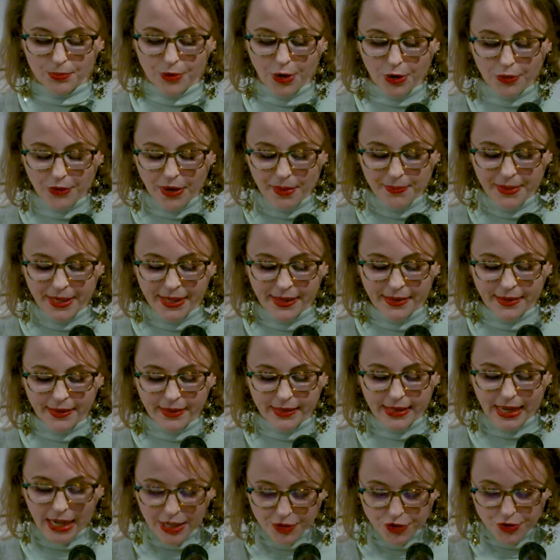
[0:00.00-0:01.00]

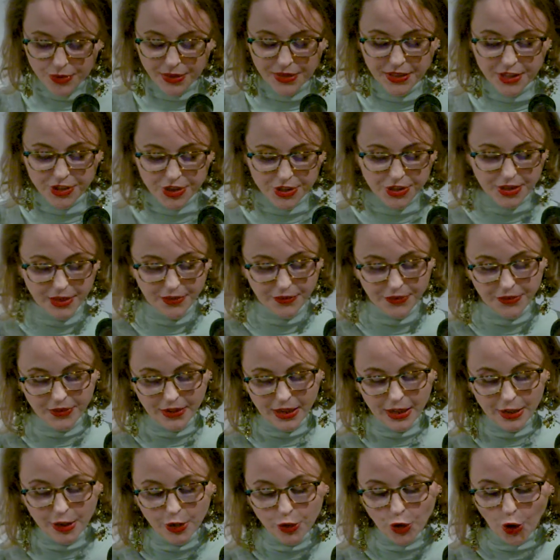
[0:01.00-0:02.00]
Programming cultural initiatives
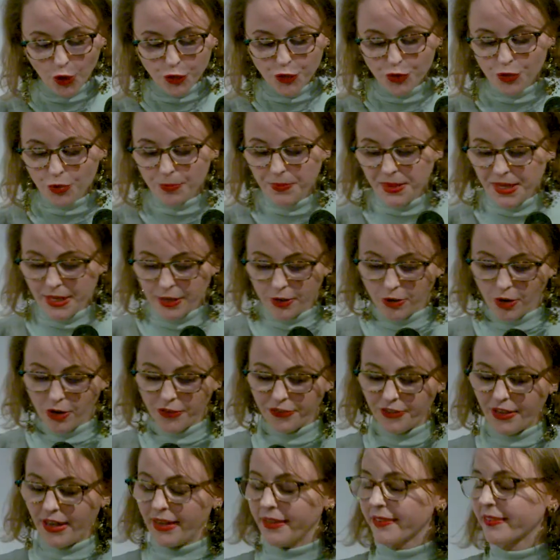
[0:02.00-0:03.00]
in a non-European
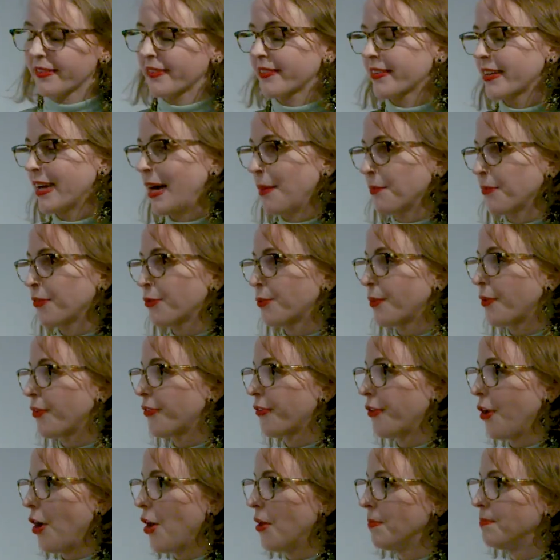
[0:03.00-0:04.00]
context comes with
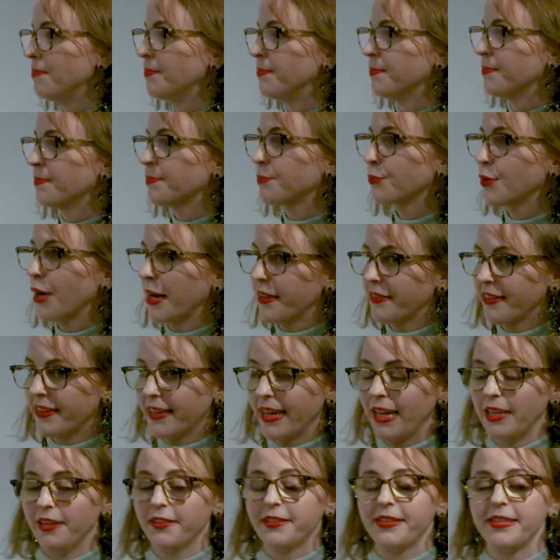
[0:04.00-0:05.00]
certain
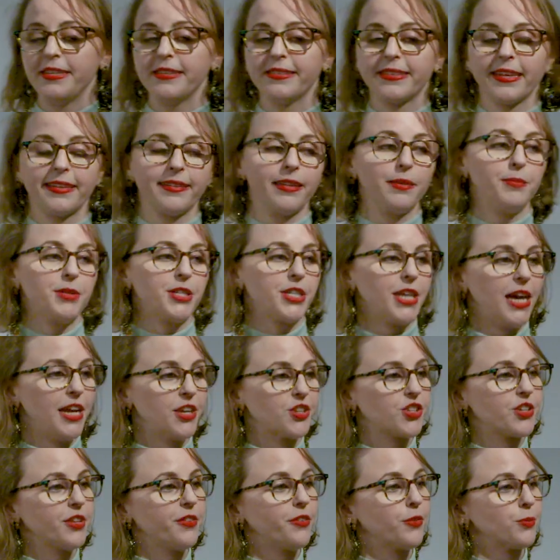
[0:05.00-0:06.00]
practicalities and
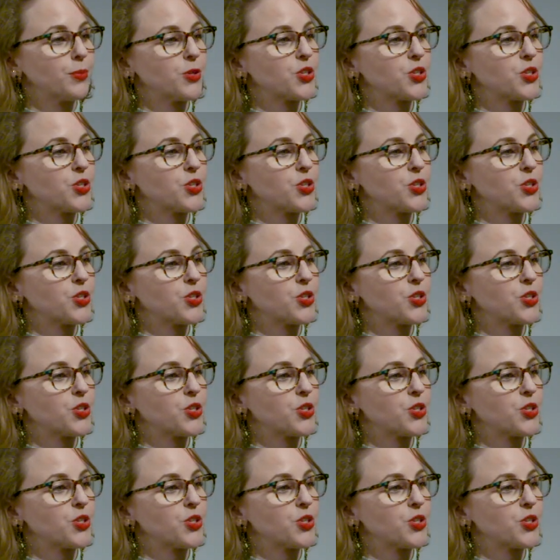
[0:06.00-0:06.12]
limitations